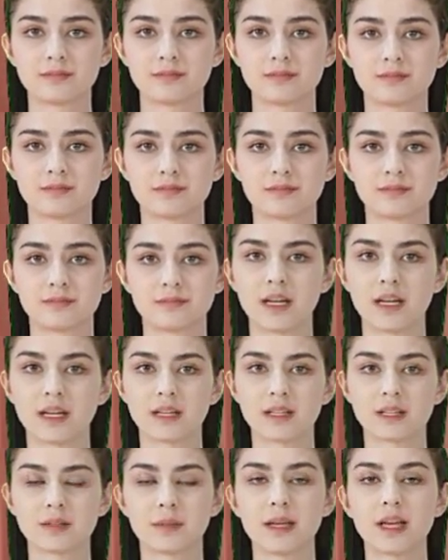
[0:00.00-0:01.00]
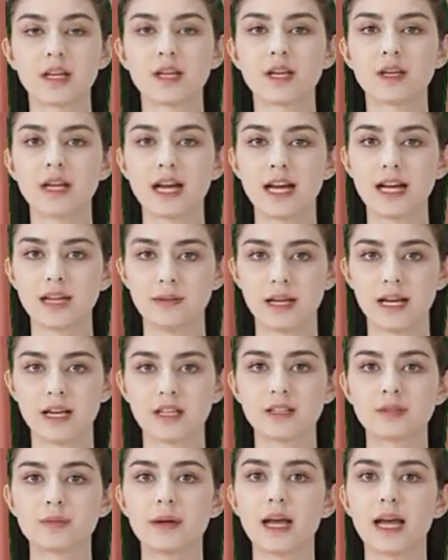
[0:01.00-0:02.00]
the virus that usually leads to the
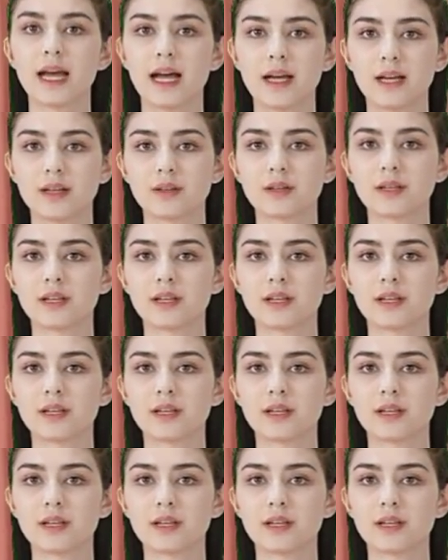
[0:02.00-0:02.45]
development